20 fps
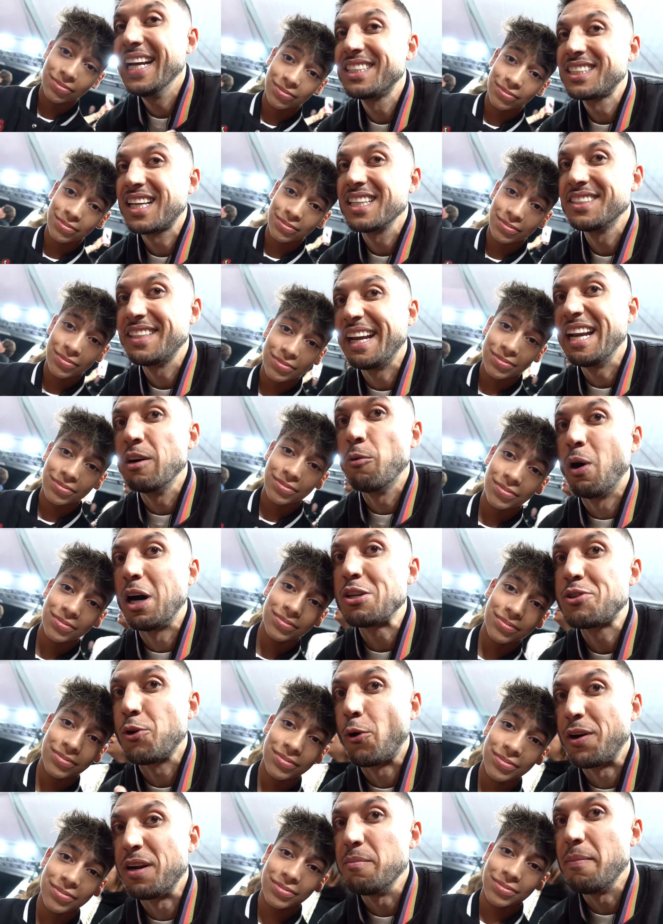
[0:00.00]
Speaker 1: It's because they didn't want
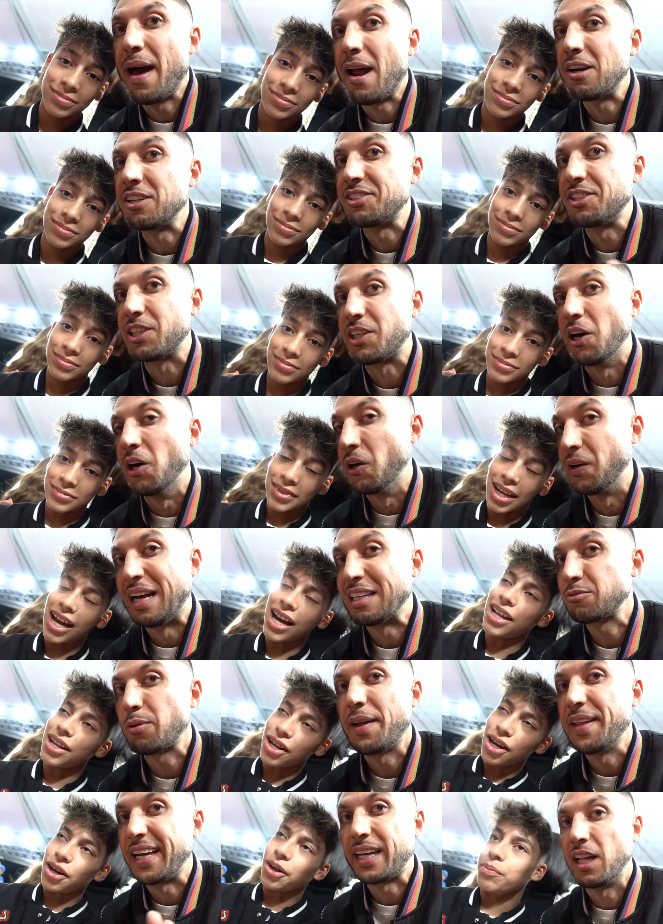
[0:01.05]
Jordan Manor to go. That's
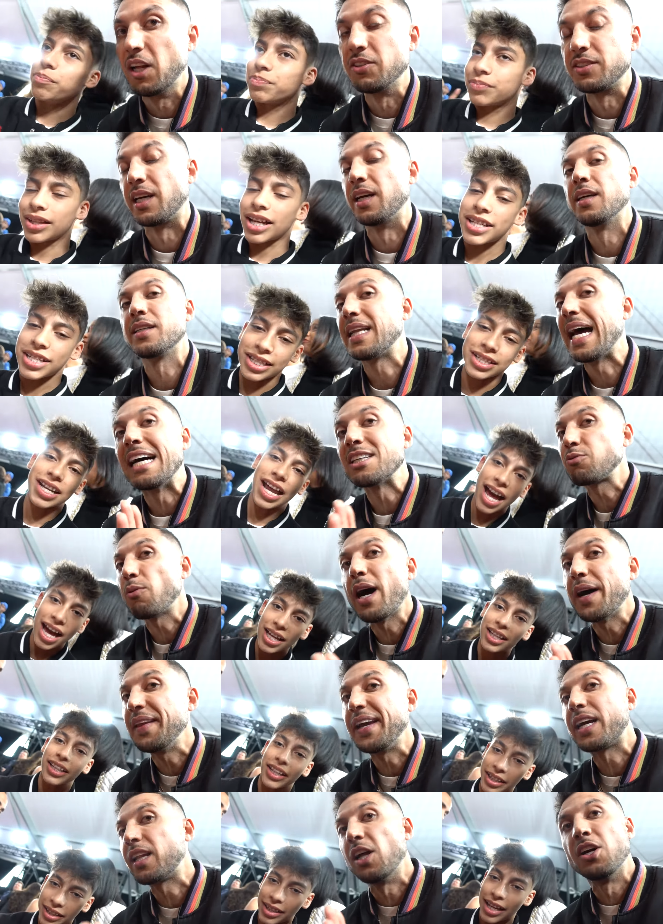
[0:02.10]
why they closed it. That's why
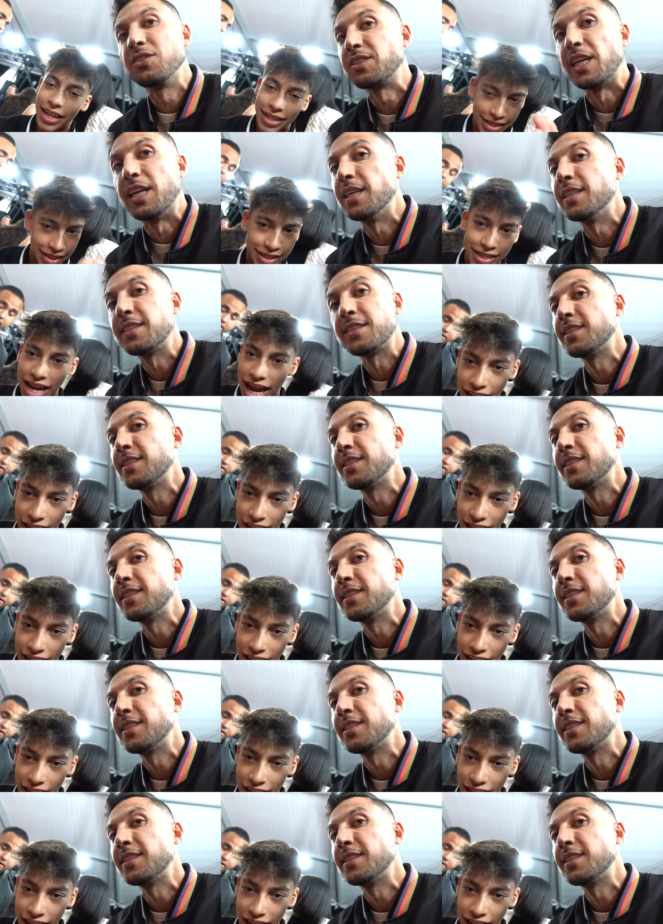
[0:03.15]
they closed it.